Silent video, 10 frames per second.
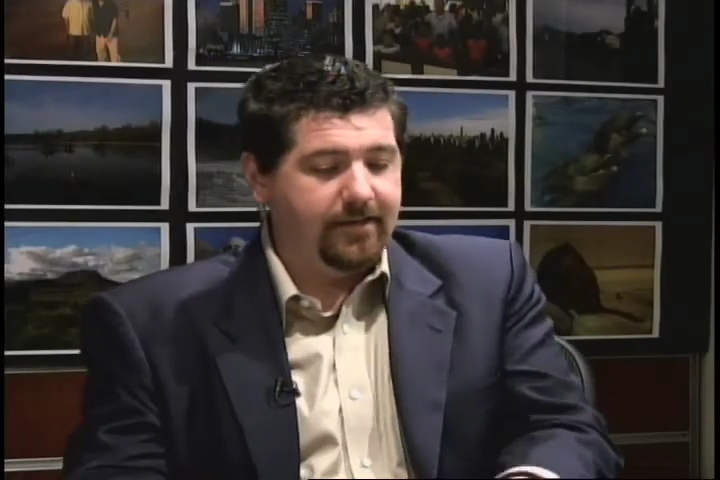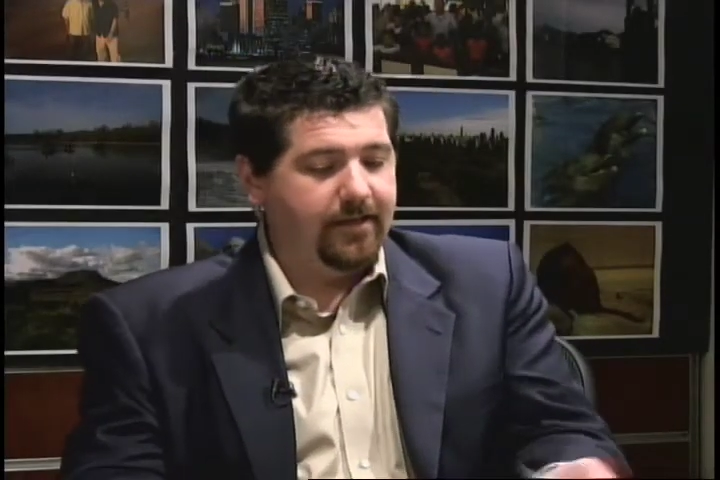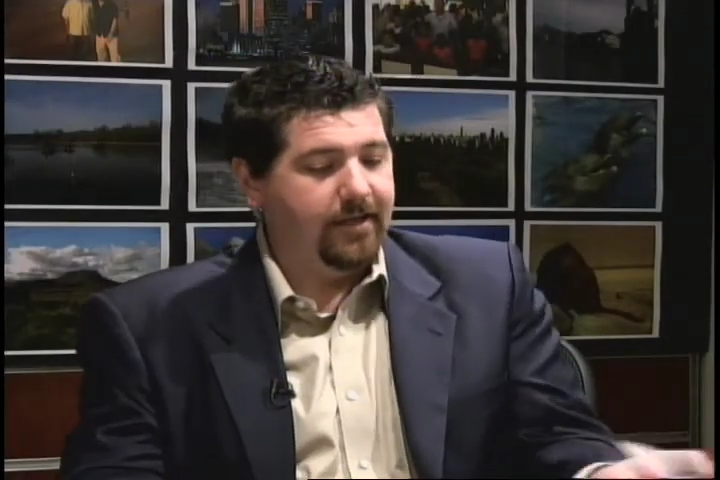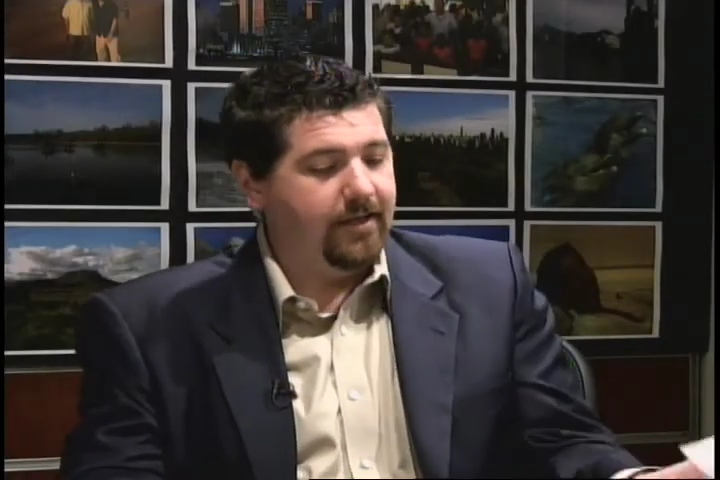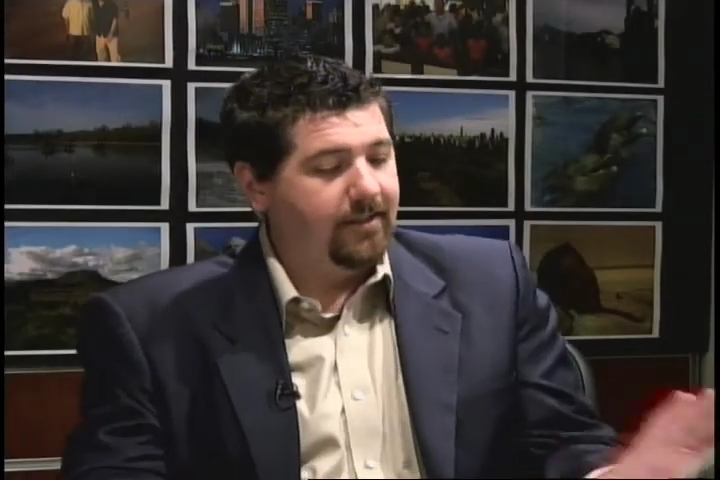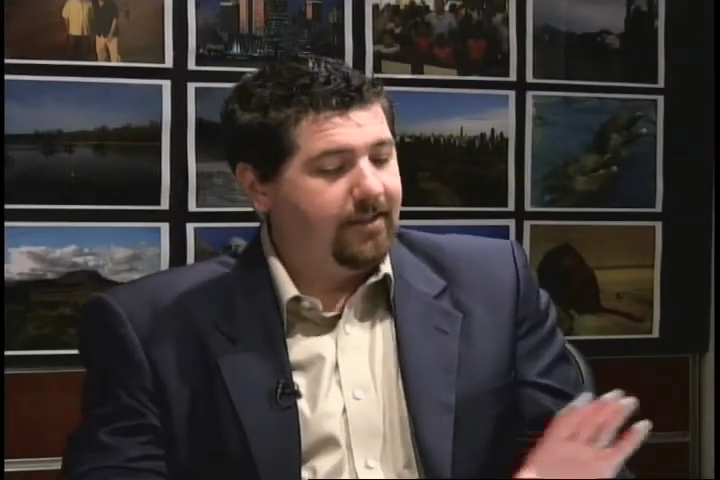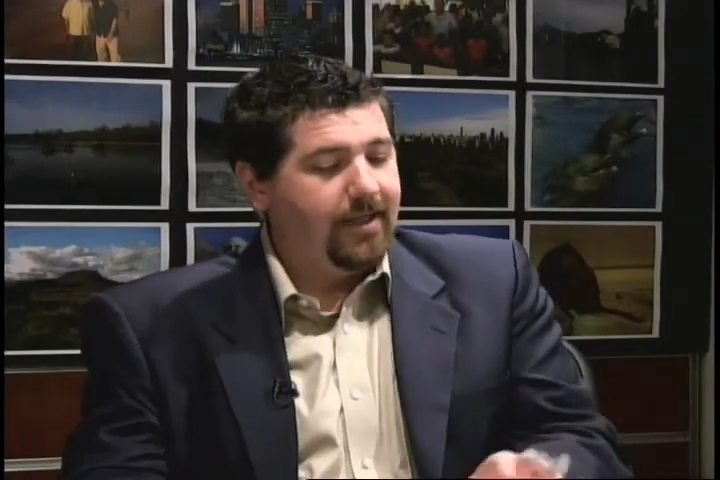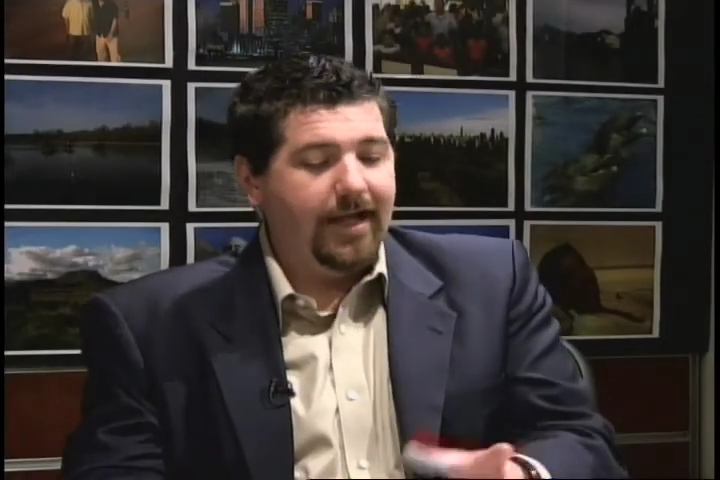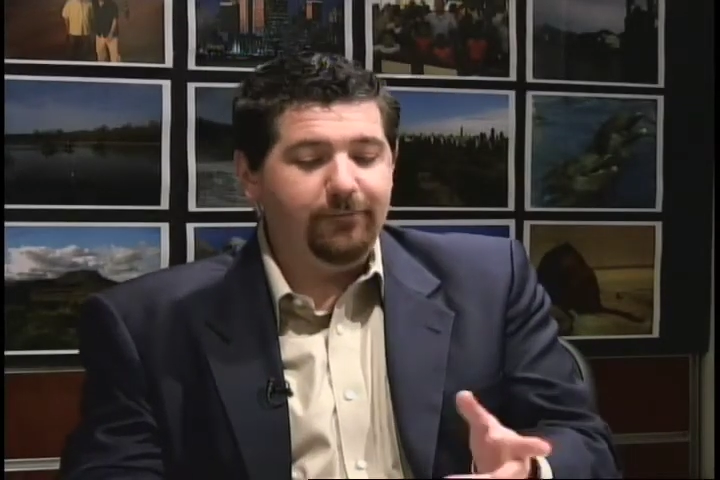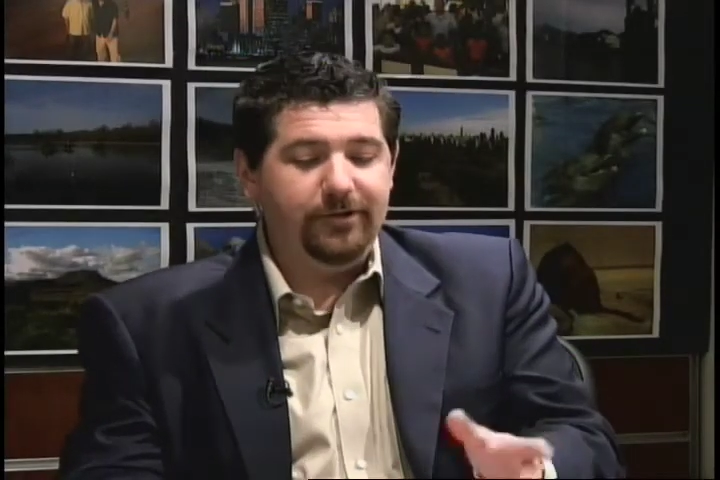the. Sign uh, me up.
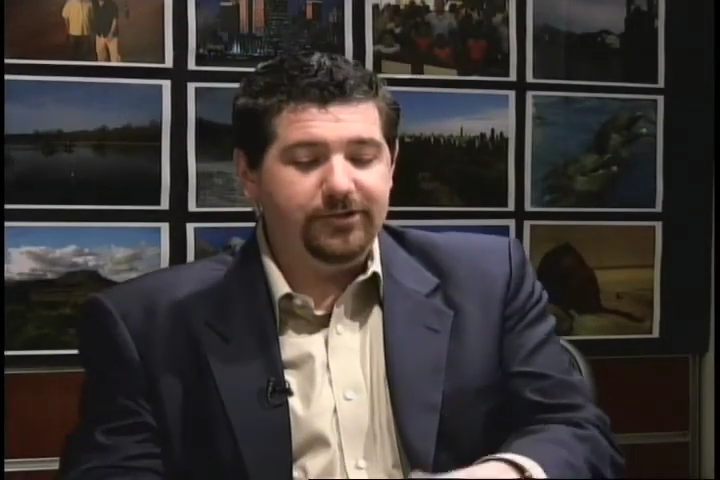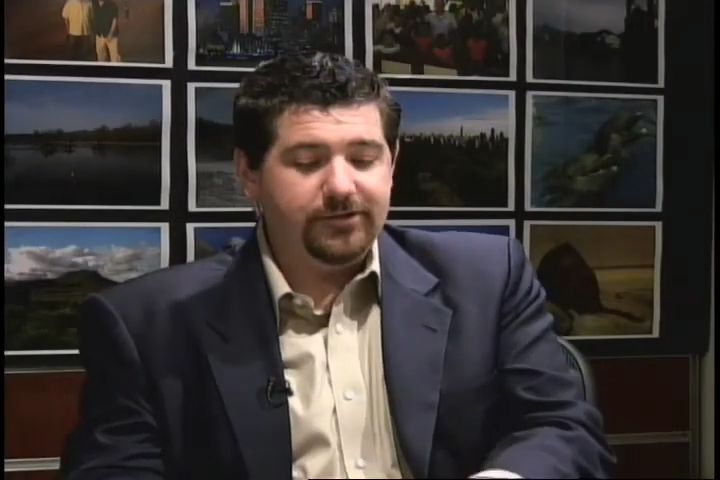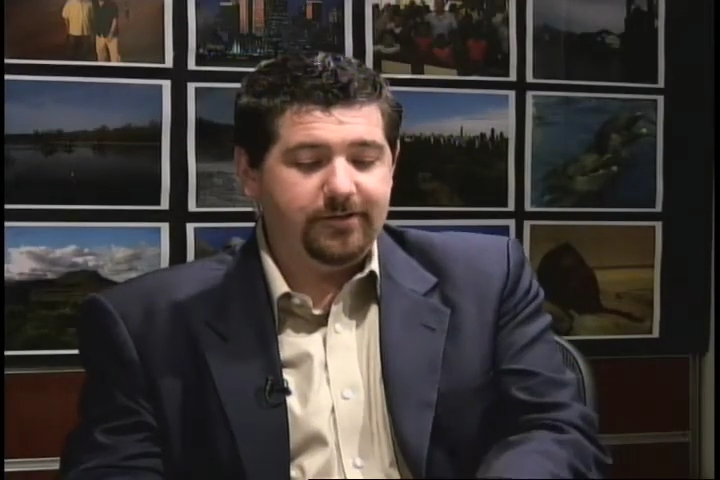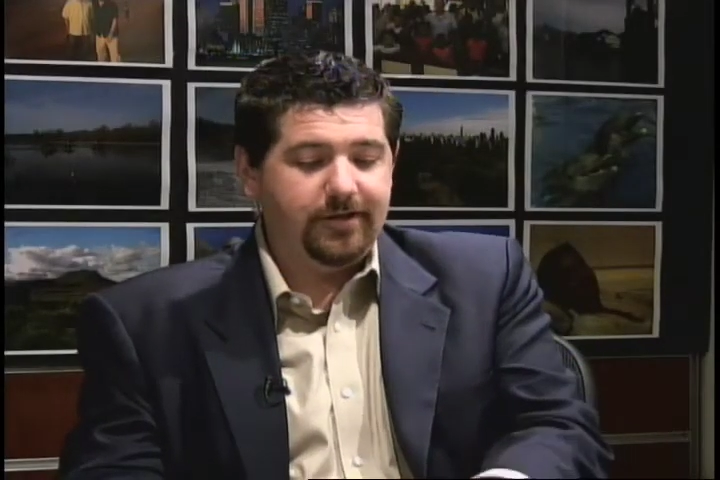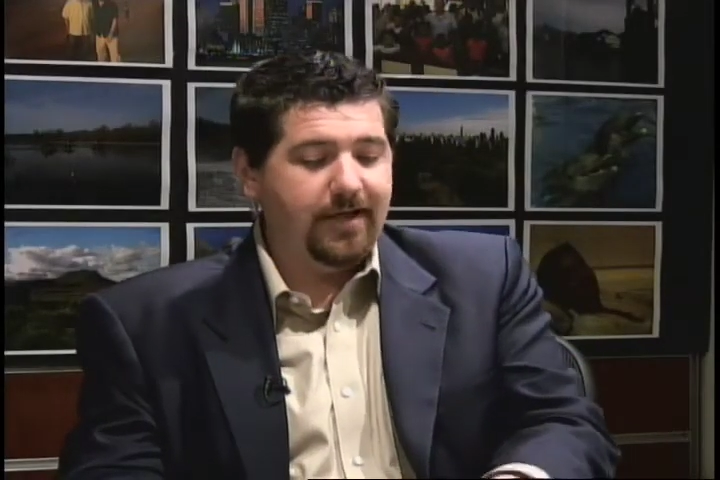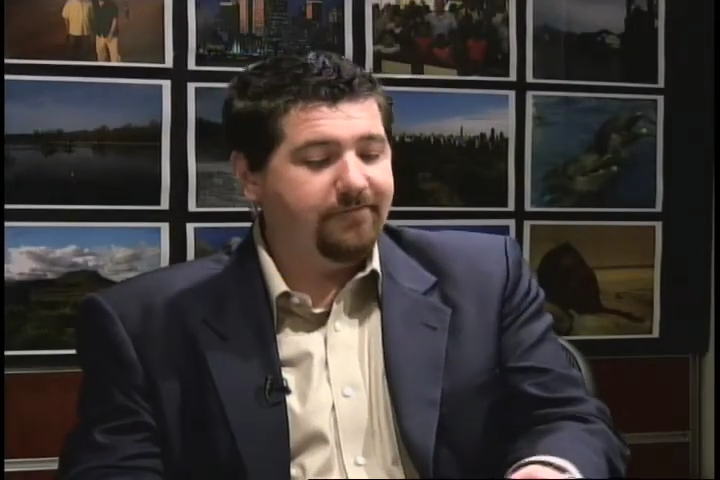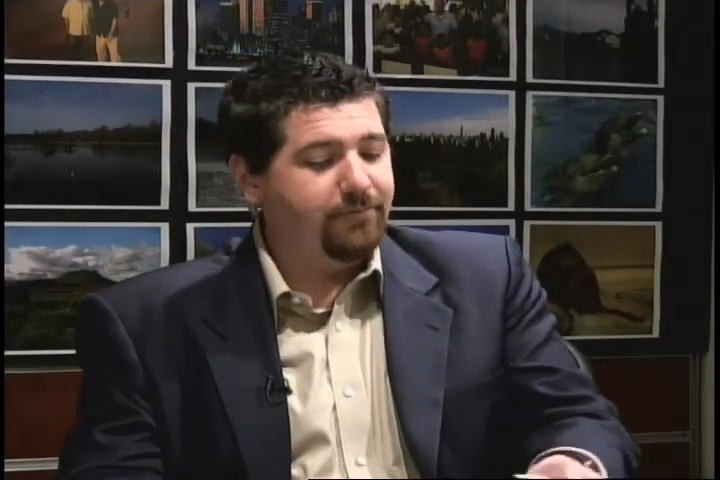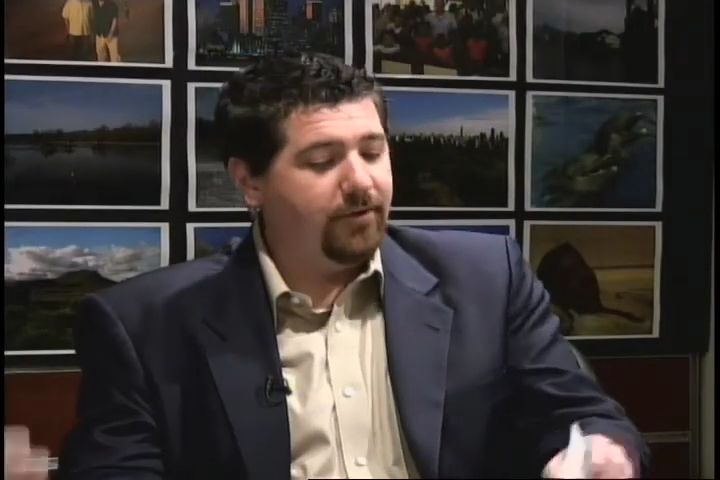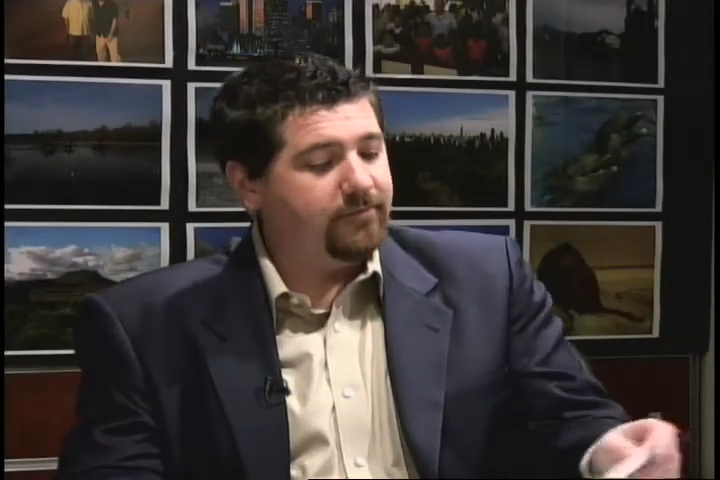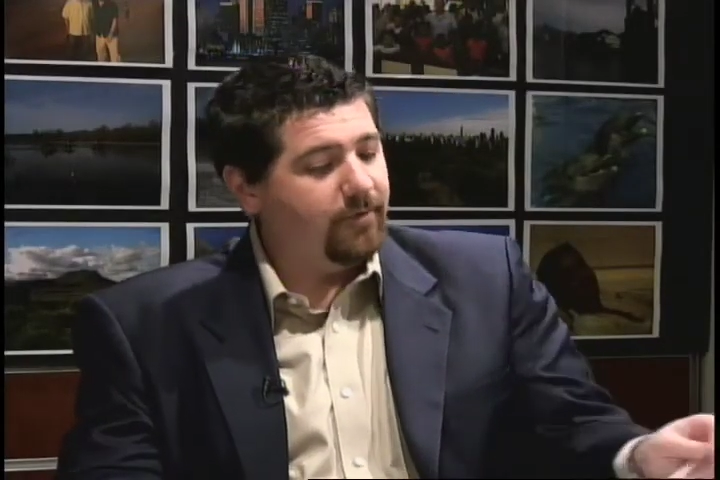I, we just uh,
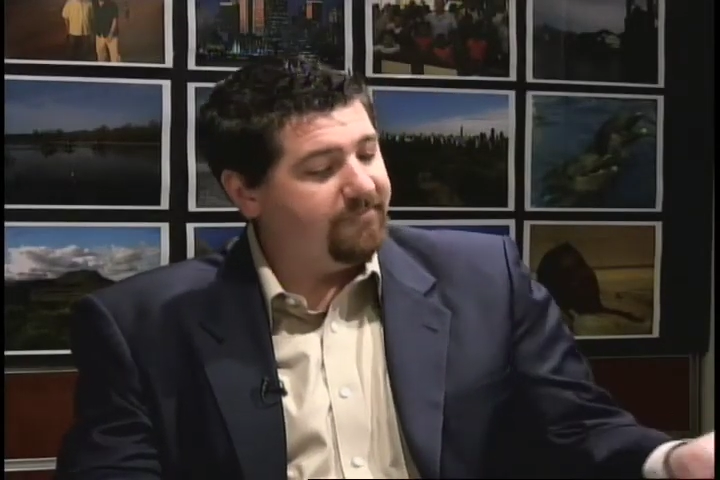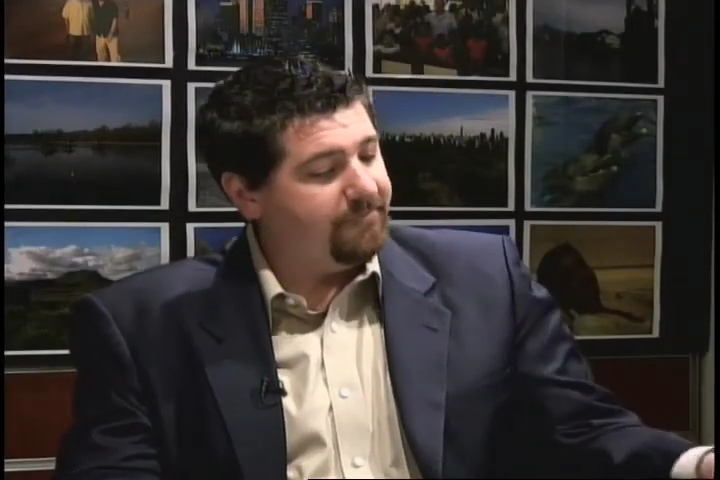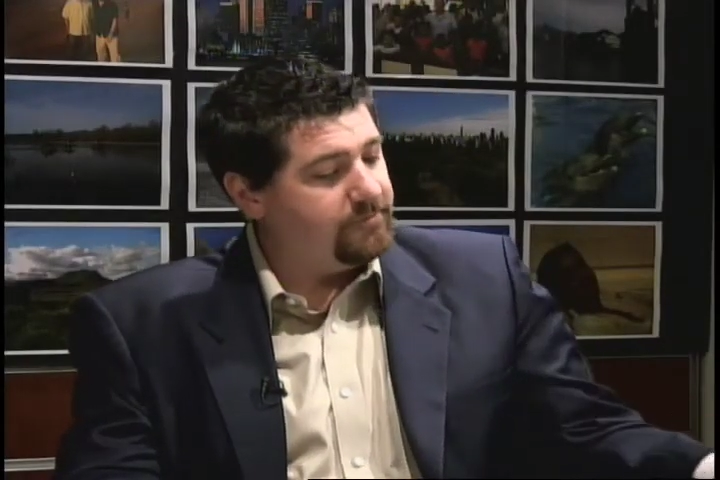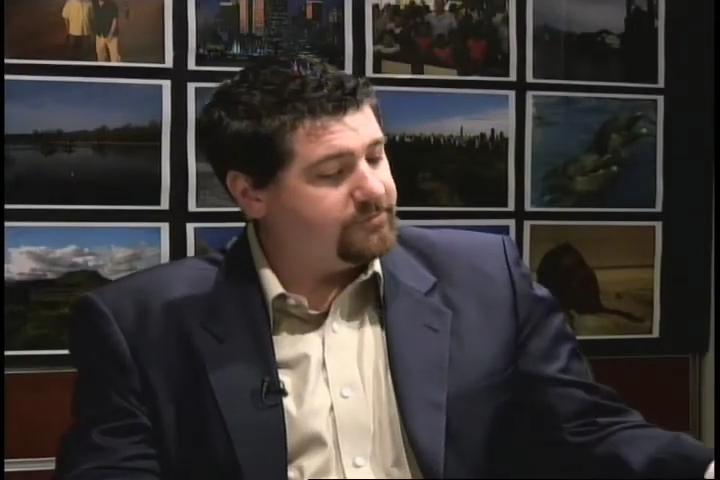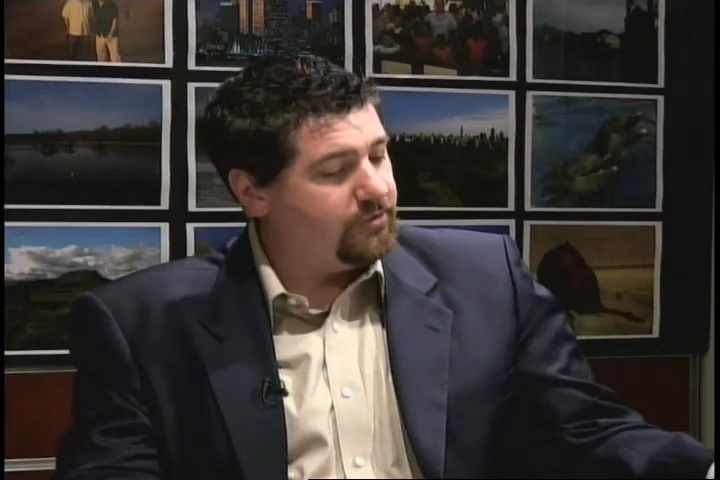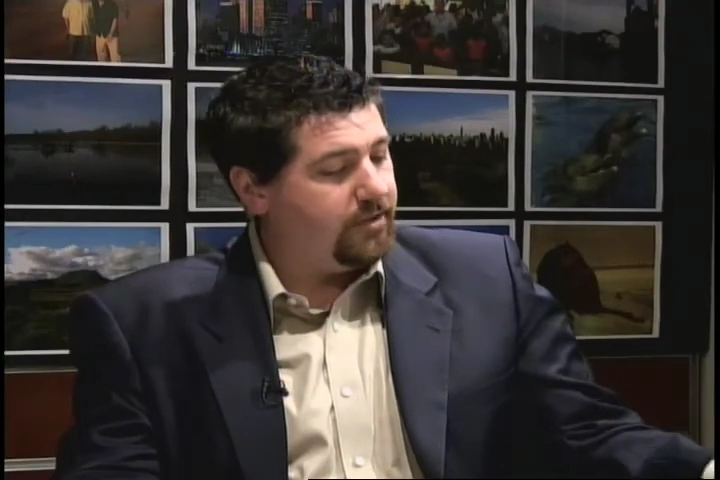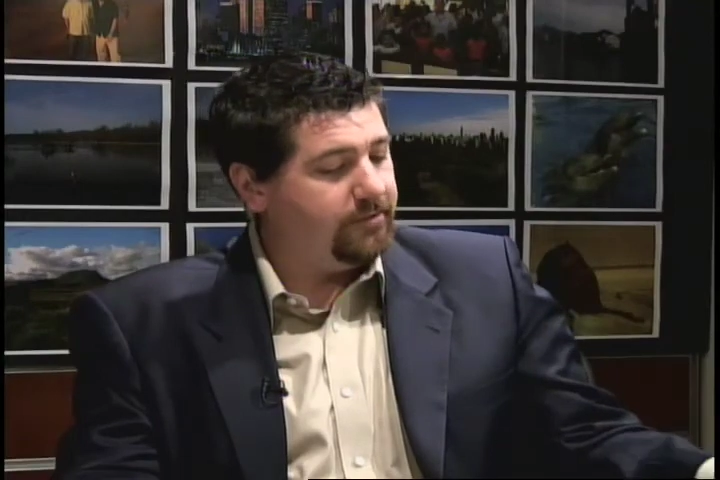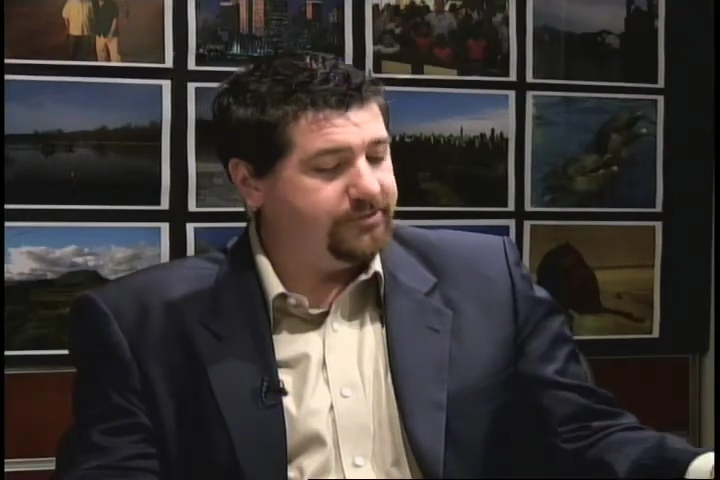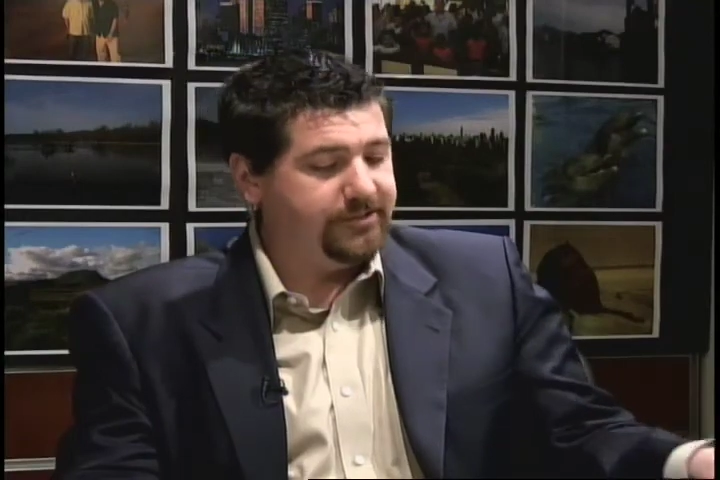gave birth to our first daughter.